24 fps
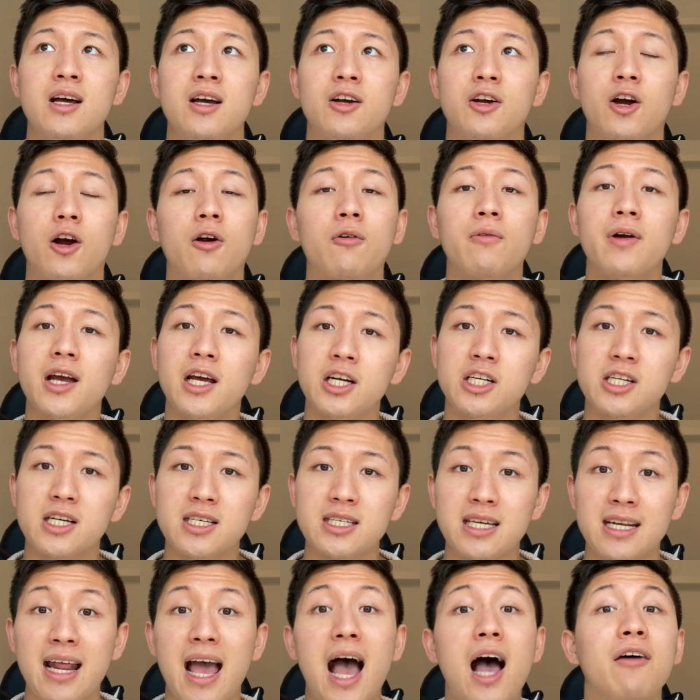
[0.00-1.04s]
courageous
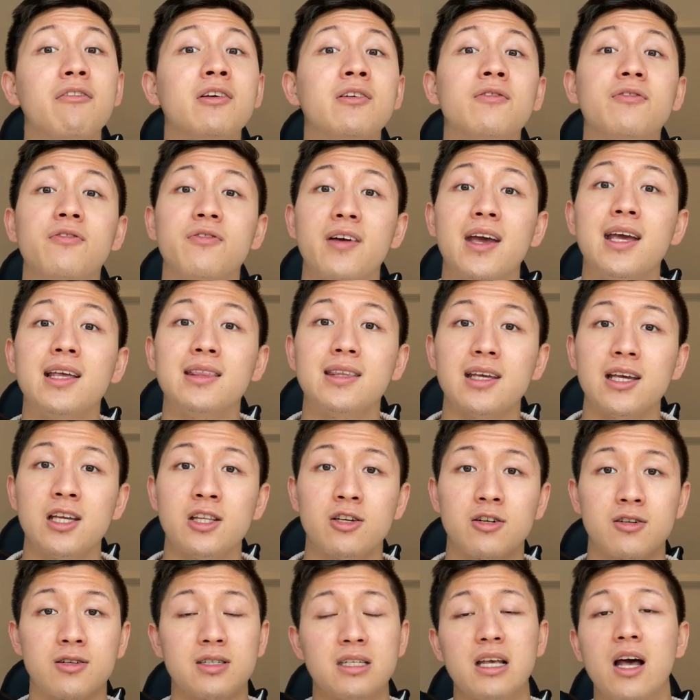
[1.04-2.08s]
and having faith in
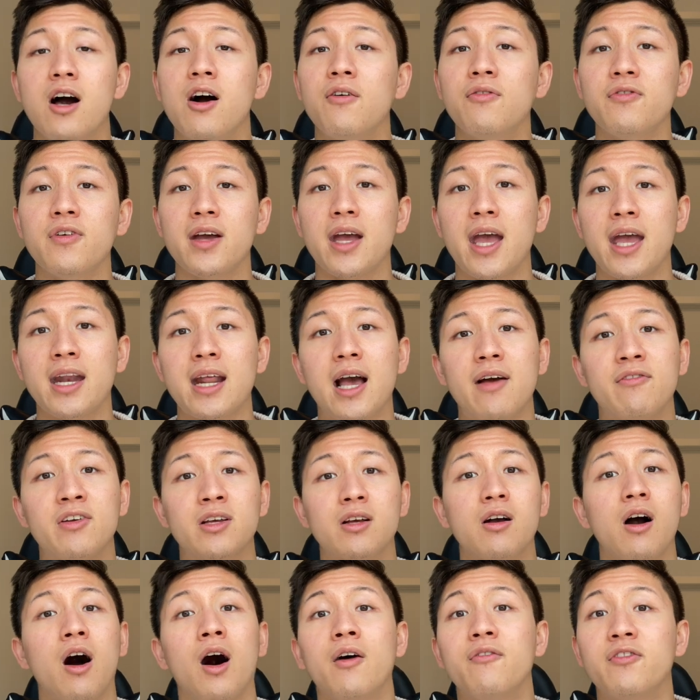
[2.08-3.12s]
yourself and having
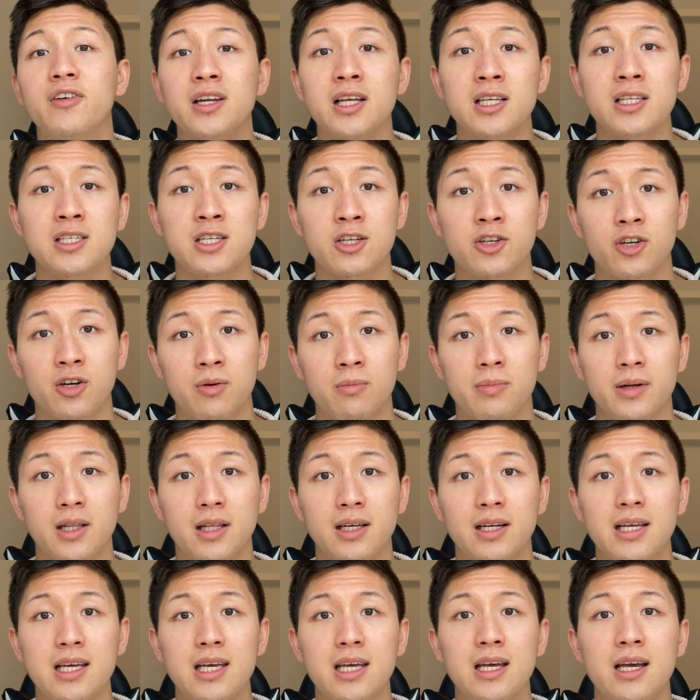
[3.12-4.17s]
confidence in your
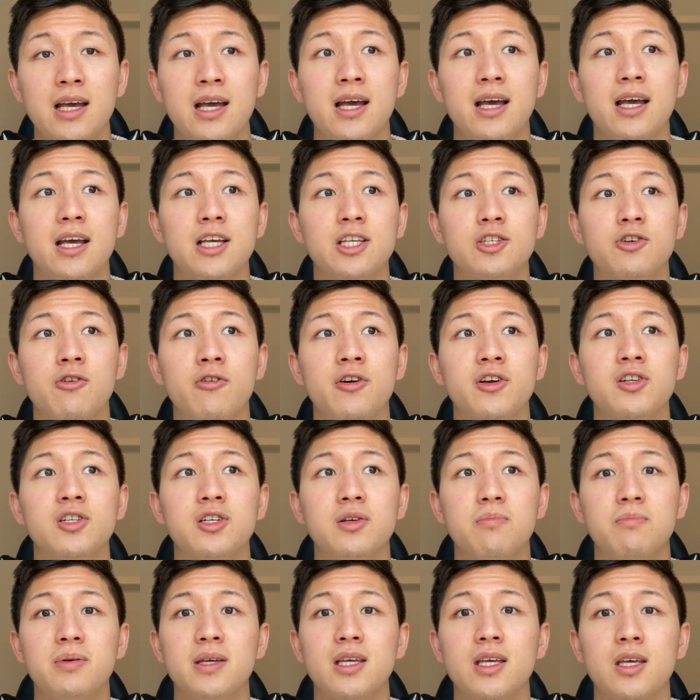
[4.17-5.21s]
ability is going to
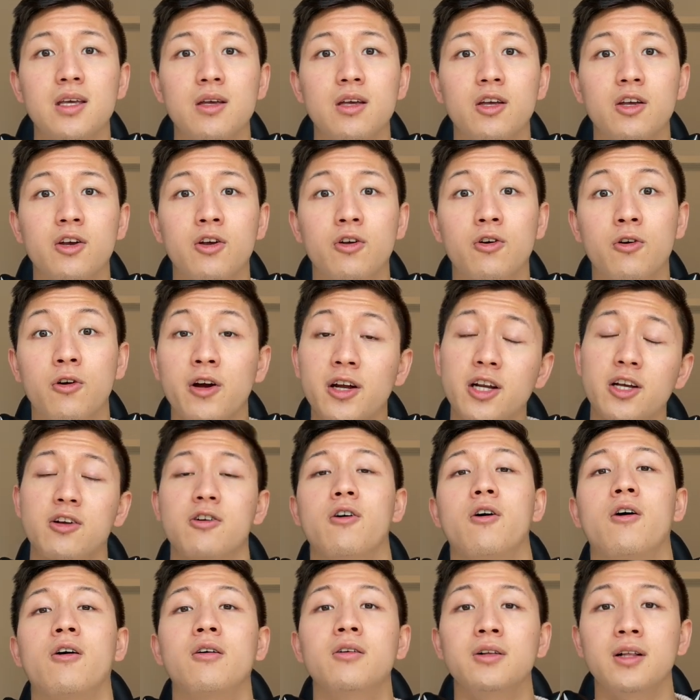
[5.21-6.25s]
be
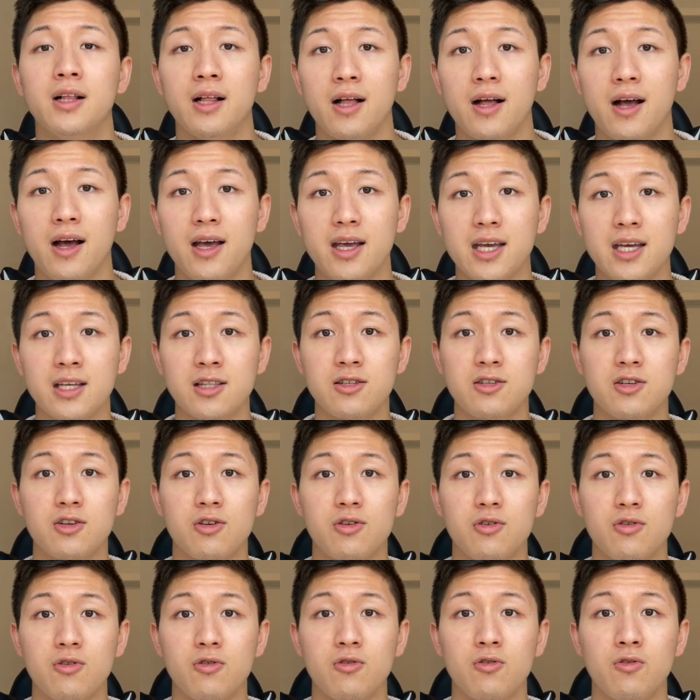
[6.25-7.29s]
critical
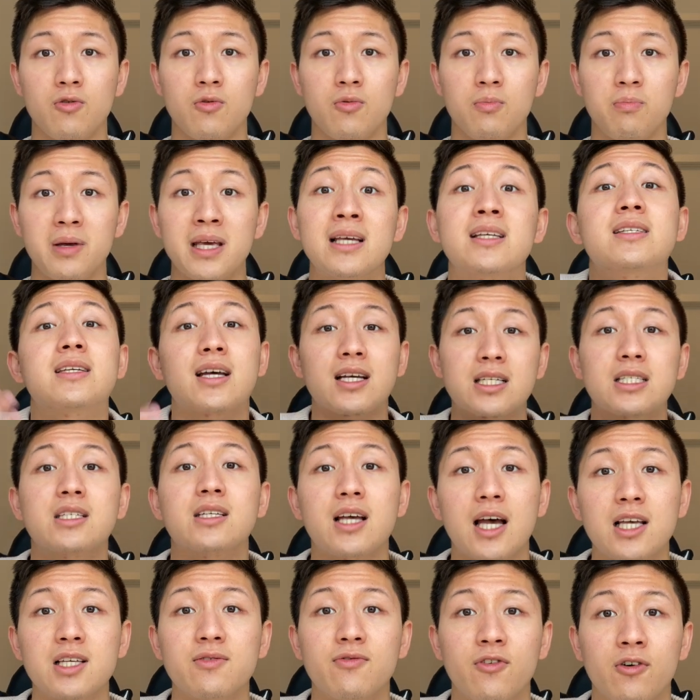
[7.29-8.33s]
into being
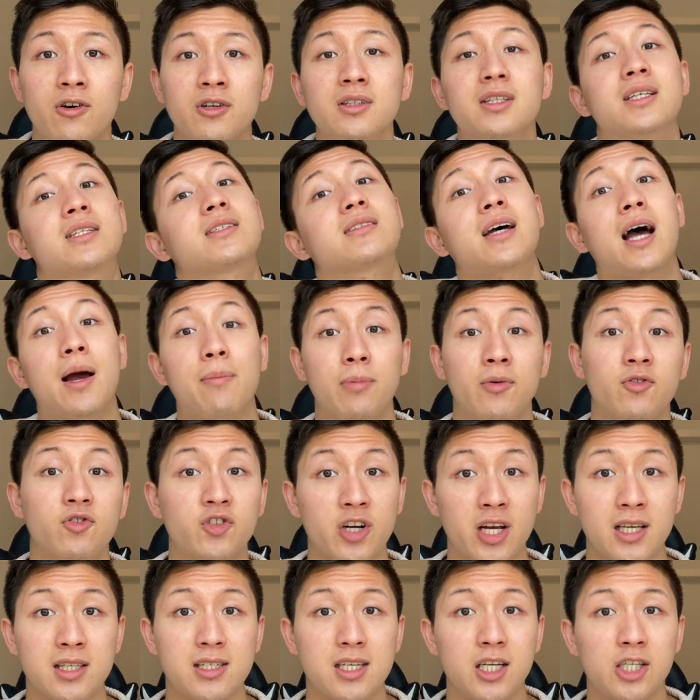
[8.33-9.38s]
successful in this type of
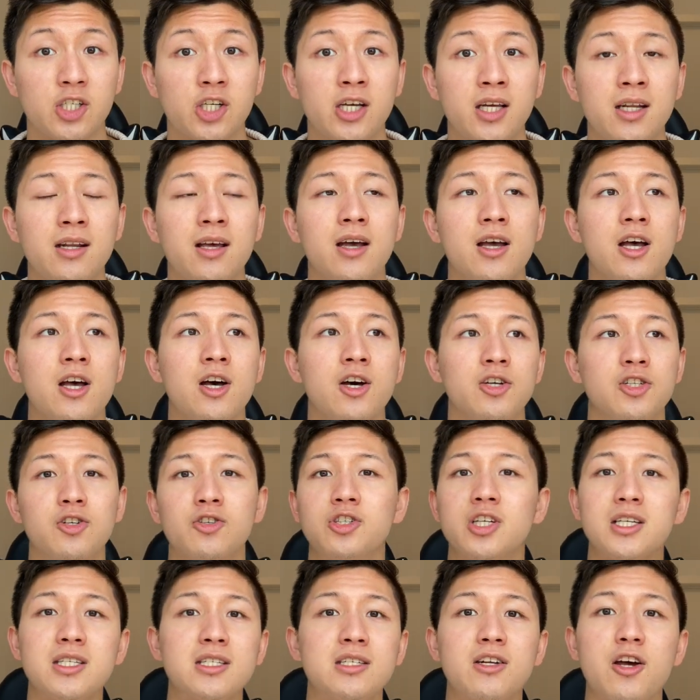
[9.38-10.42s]
transition. So
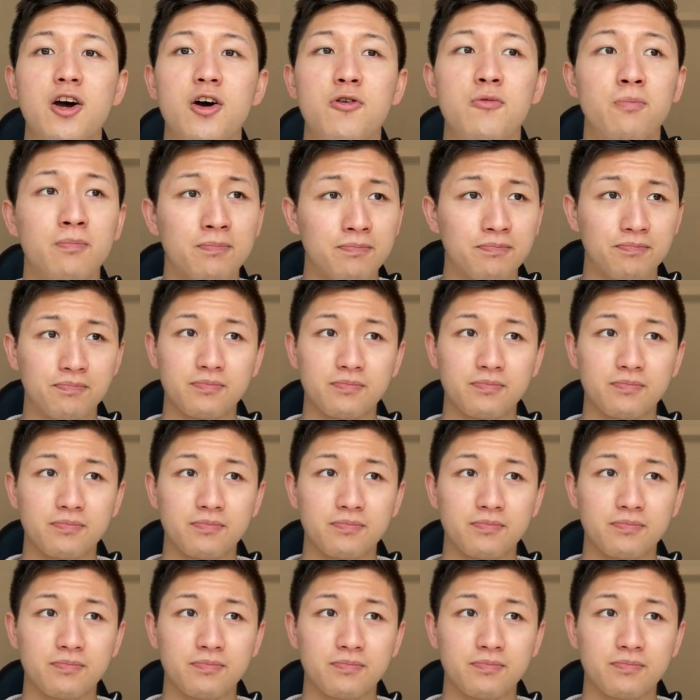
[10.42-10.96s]
just know,